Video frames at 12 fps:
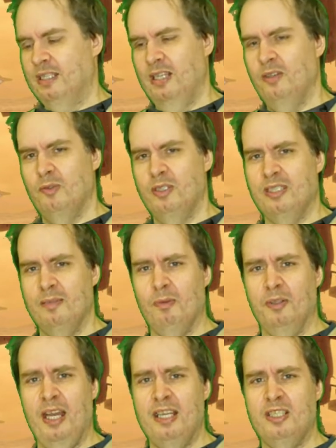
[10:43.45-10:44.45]
and those symbol
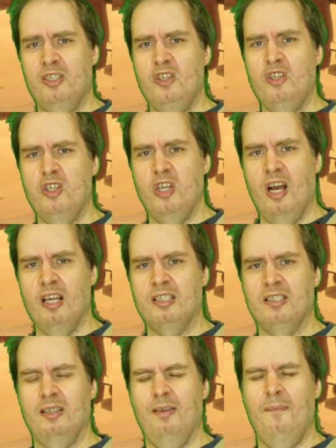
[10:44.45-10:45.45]
dice
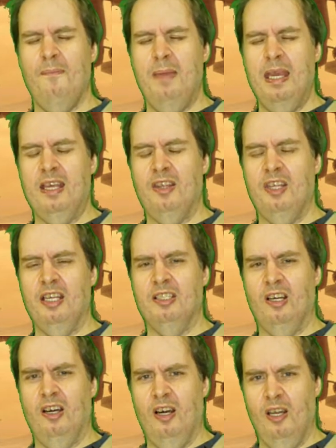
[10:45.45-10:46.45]
just make things
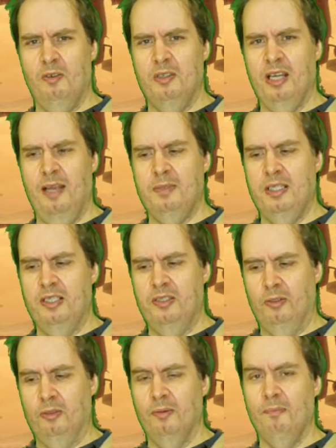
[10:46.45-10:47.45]
a hundred times
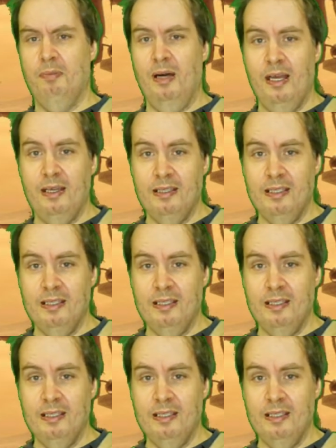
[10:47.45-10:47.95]
easier. But